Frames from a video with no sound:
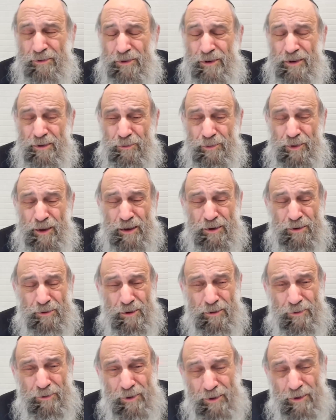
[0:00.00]
everything
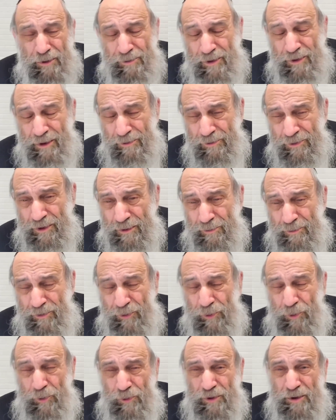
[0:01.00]
better, or everything
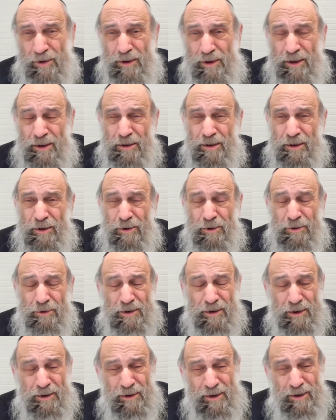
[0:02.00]
food and eating a
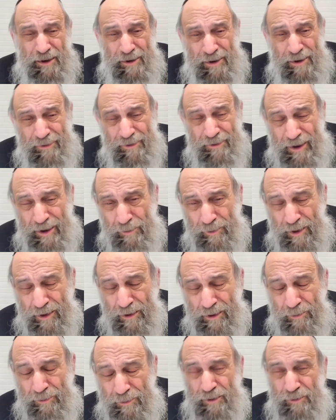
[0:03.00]
whole day. I
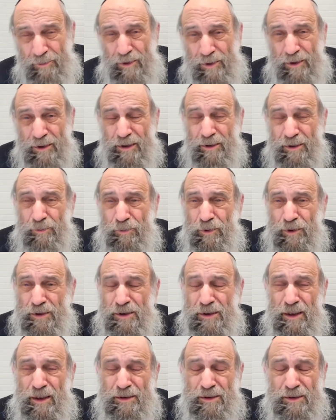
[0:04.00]
want to eat
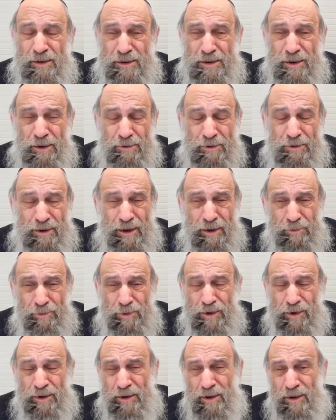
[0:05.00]
what's necessary
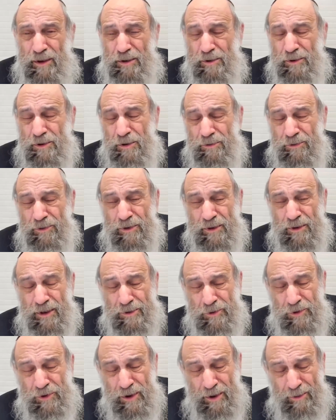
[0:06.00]
and be a servant
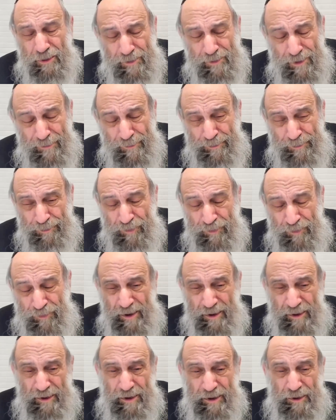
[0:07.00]
to Hashem.
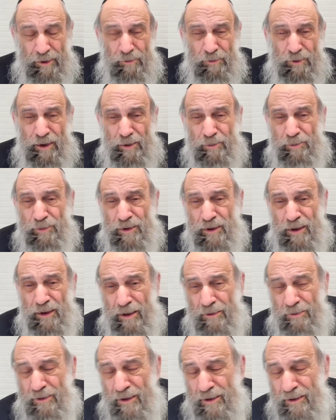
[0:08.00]
And I don't want to be
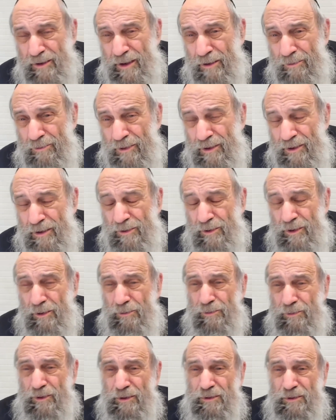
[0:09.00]
arrogant. I
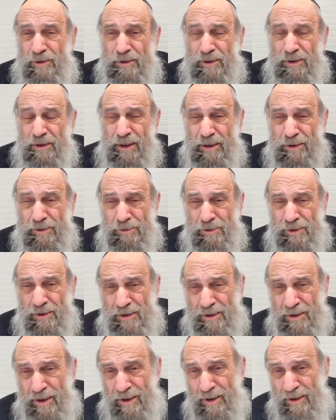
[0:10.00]
don't want
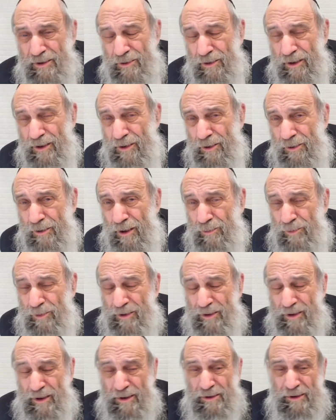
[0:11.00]
to
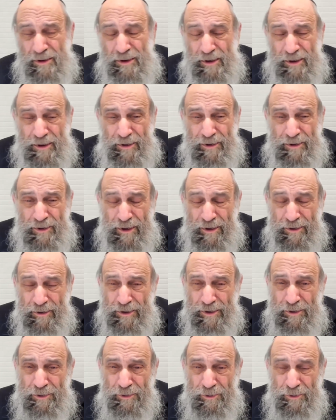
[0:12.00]
be lazy. And
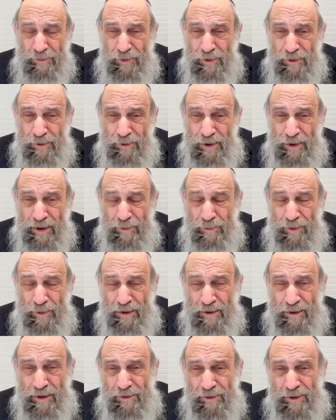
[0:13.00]
this, if we think
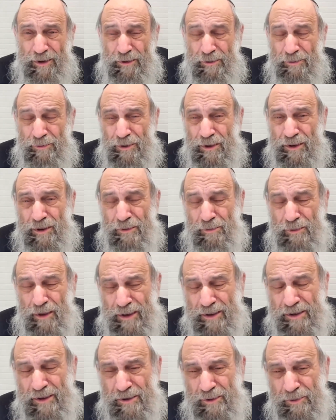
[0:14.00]
about it, every time we eat the
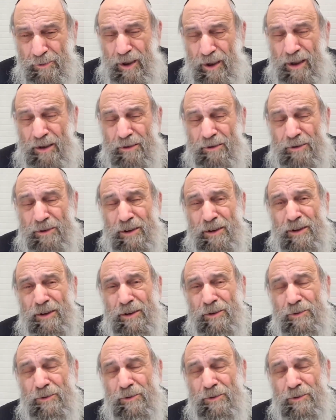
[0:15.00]
matzah, wow,